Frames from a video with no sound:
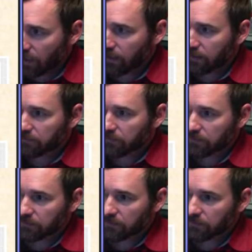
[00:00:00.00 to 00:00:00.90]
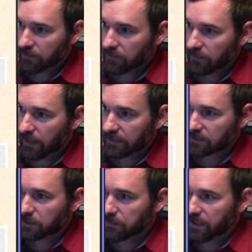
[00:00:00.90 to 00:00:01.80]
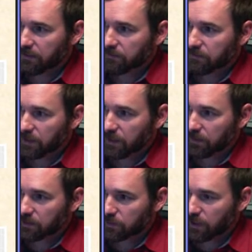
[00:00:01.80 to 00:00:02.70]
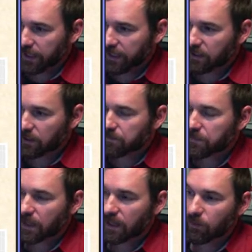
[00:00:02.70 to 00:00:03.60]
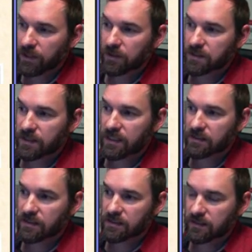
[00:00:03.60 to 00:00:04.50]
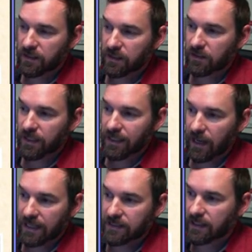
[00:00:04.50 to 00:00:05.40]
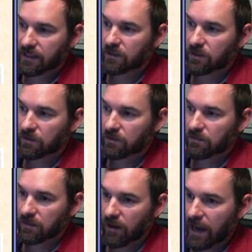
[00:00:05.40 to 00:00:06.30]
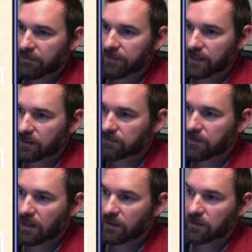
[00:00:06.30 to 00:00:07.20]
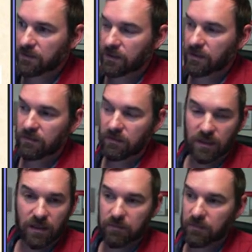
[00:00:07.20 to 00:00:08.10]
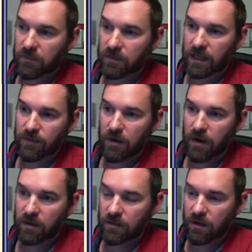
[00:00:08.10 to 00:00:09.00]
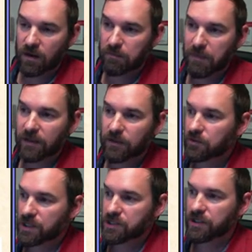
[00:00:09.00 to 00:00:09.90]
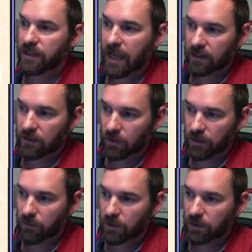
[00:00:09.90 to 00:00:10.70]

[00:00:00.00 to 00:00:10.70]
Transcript: And then that's going to be, you know, this one right here. And what you can see is this nearly identical graph here follows um, kind of our, our, our, malnutrition category.